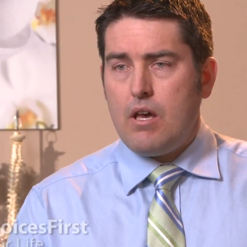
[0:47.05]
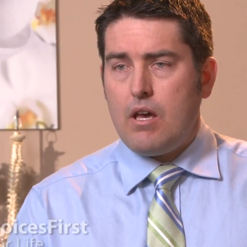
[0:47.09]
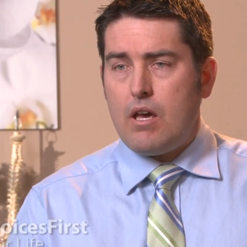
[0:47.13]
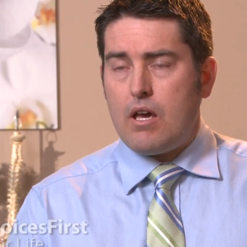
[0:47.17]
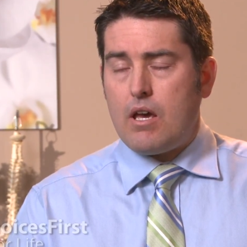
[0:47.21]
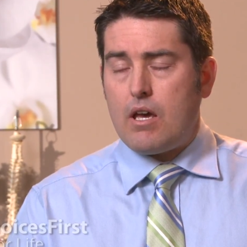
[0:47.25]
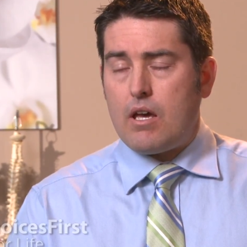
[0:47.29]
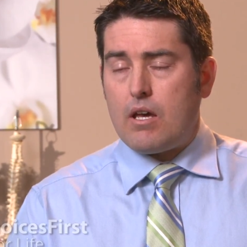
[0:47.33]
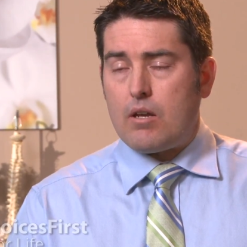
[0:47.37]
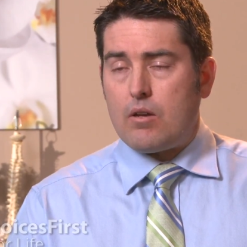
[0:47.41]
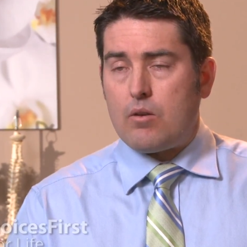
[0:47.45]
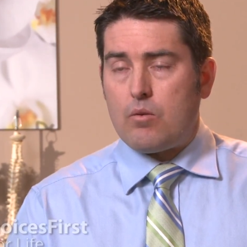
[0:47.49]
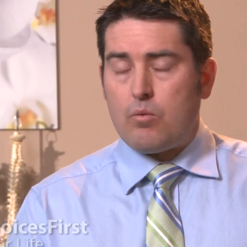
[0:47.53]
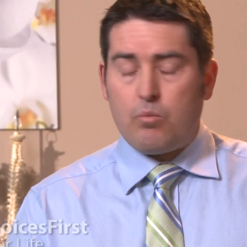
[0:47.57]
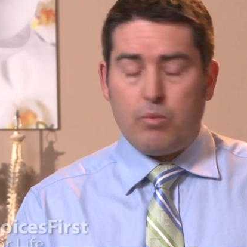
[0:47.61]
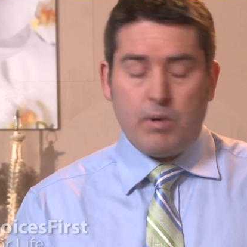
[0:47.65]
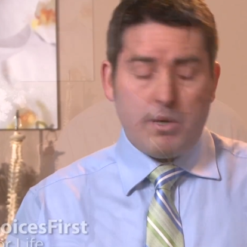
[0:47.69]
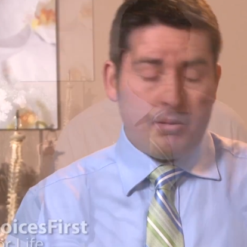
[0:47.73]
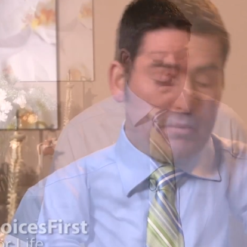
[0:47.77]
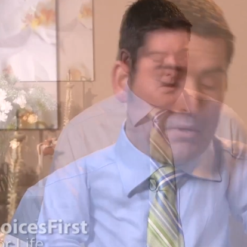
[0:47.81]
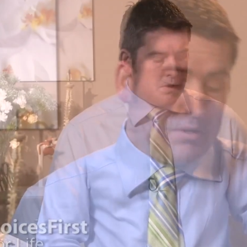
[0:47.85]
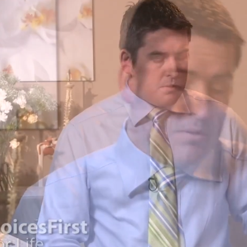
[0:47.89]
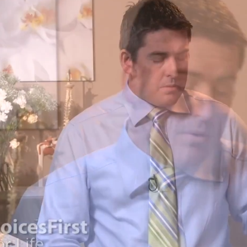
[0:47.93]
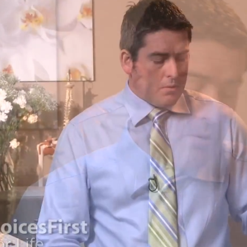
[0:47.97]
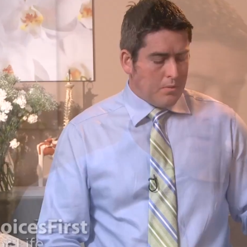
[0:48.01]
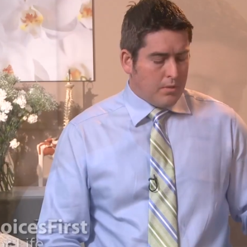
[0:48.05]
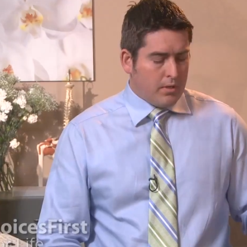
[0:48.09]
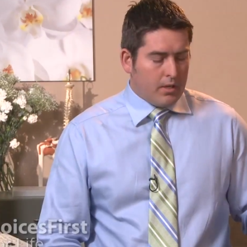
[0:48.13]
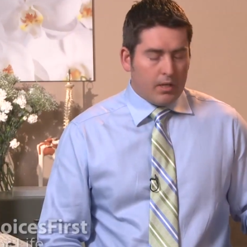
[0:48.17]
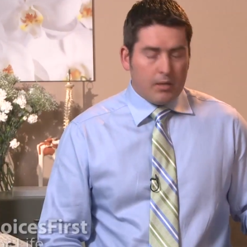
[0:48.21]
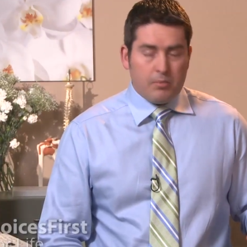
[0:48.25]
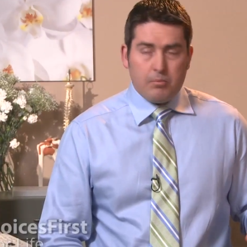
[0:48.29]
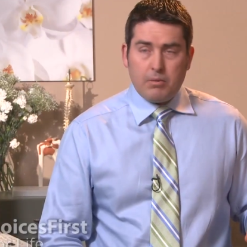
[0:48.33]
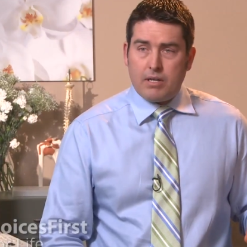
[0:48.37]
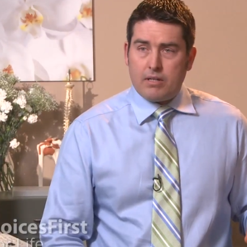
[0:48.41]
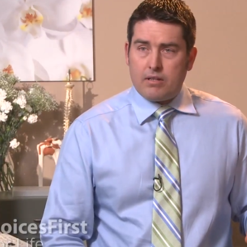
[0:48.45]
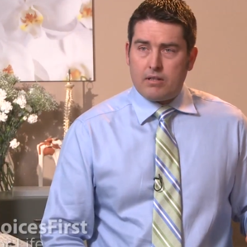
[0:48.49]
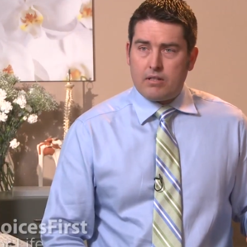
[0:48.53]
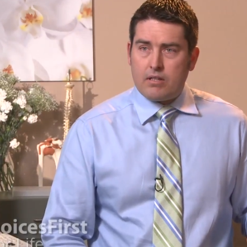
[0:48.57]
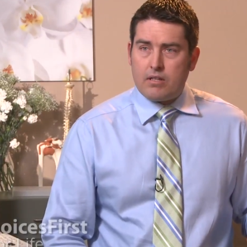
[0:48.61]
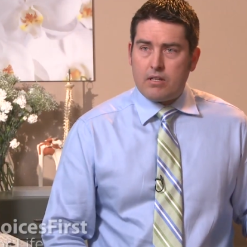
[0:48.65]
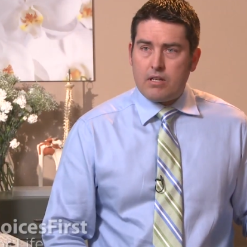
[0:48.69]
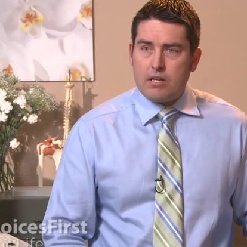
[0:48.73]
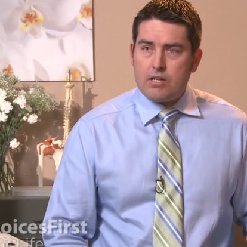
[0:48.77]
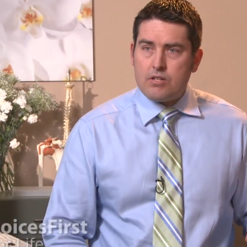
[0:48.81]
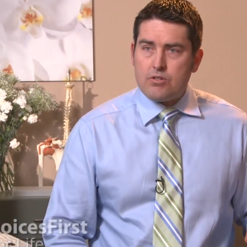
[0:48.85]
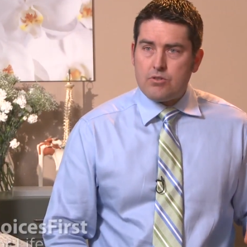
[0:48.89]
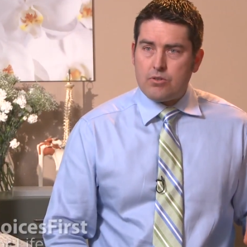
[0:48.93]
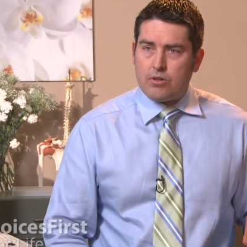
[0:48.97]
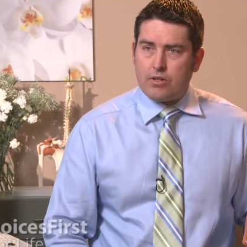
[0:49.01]
And when we're talking about the
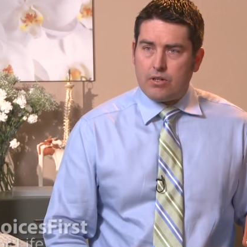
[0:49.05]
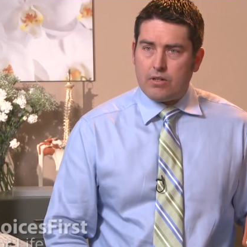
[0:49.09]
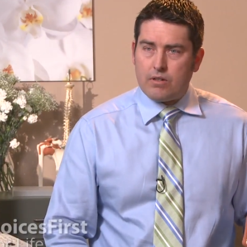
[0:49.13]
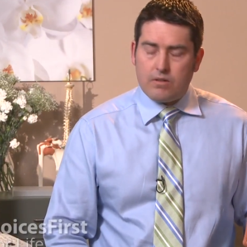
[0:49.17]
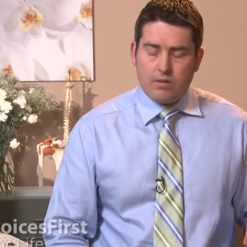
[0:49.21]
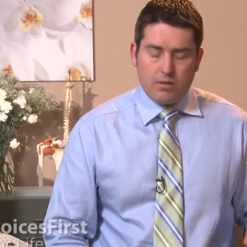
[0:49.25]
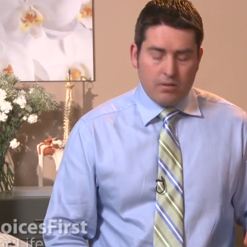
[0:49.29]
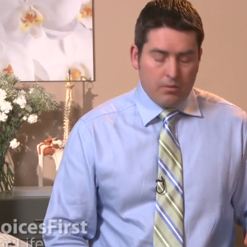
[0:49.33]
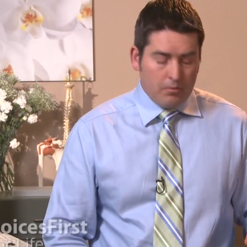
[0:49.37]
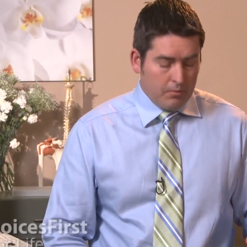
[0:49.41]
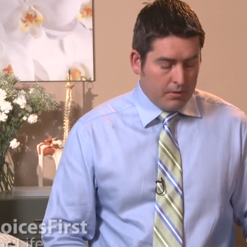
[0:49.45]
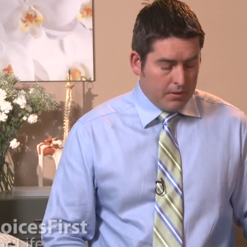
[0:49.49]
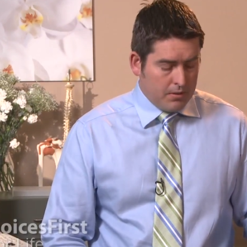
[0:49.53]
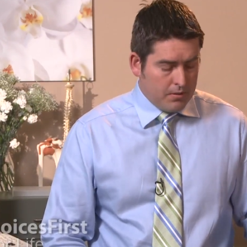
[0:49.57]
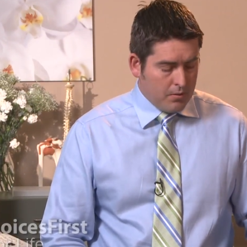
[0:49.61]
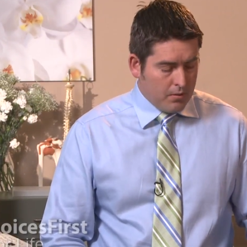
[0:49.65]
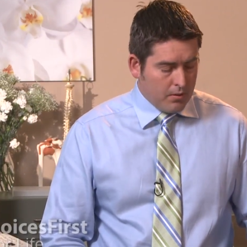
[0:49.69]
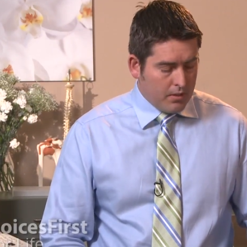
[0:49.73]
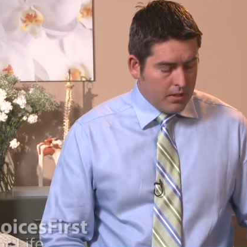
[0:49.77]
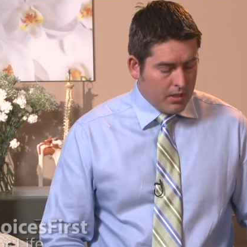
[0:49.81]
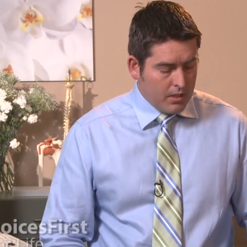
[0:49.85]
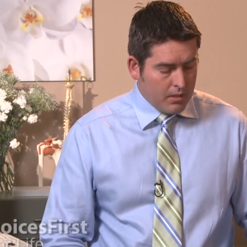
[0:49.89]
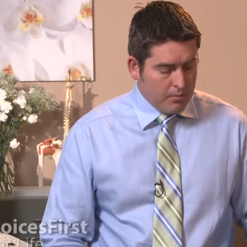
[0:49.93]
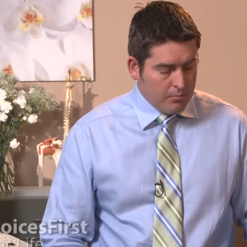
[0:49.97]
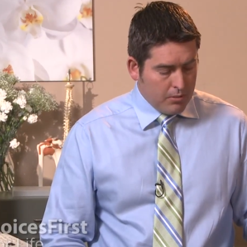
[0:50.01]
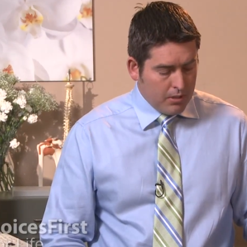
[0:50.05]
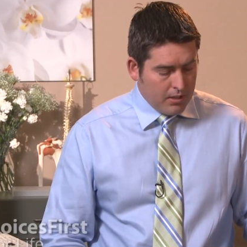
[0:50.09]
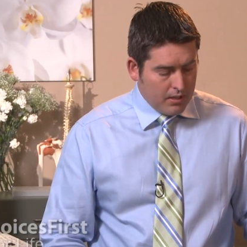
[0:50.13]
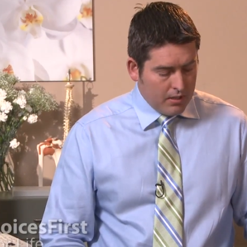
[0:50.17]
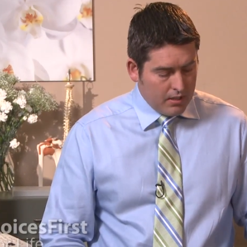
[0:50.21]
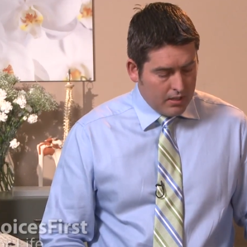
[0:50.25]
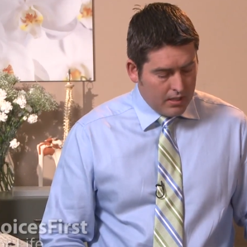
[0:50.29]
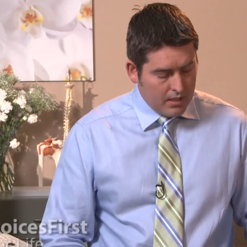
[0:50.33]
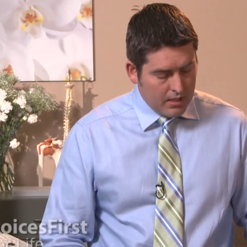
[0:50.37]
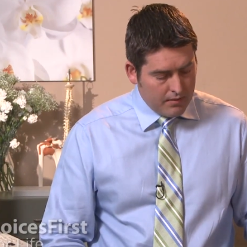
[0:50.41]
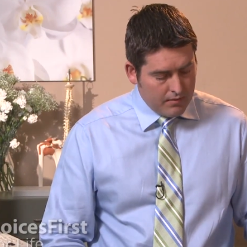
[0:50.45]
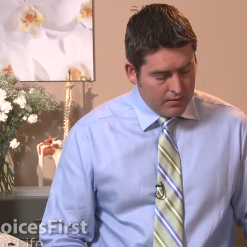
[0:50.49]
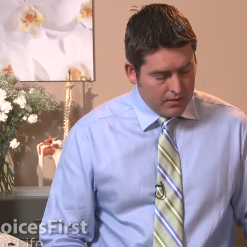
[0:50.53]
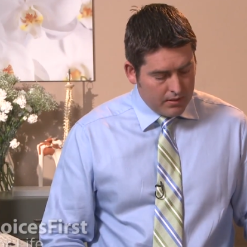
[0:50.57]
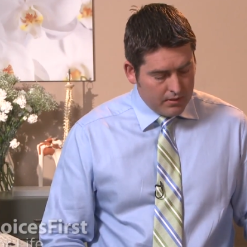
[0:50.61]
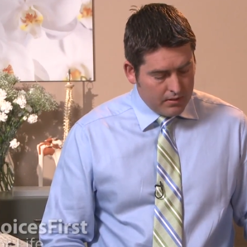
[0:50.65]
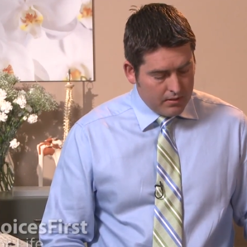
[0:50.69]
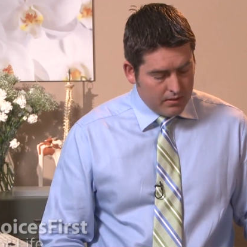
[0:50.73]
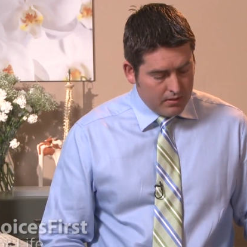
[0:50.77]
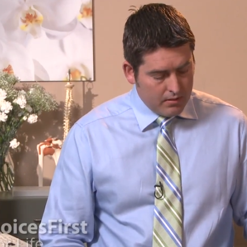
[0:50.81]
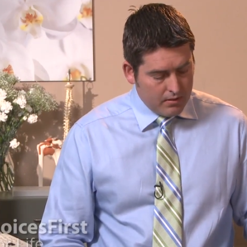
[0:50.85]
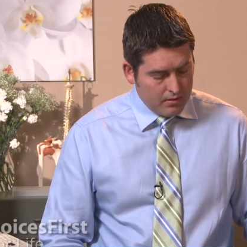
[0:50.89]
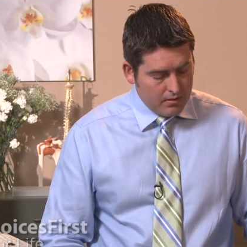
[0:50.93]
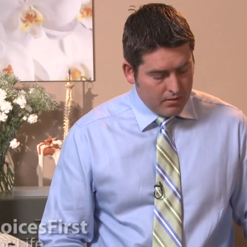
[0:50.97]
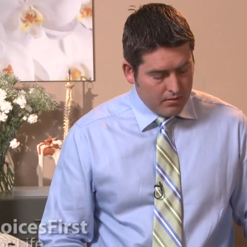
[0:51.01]
knee joint, we're talking about having
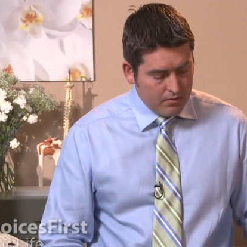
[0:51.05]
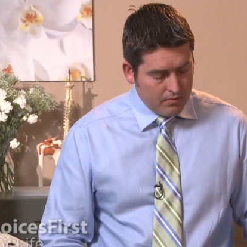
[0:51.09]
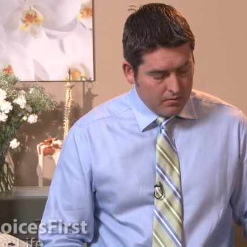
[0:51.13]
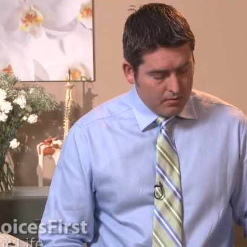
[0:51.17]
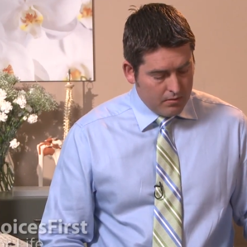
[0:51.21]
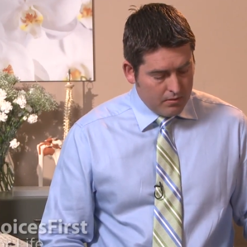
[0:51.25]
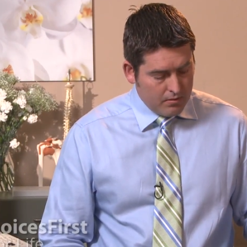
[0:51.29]
the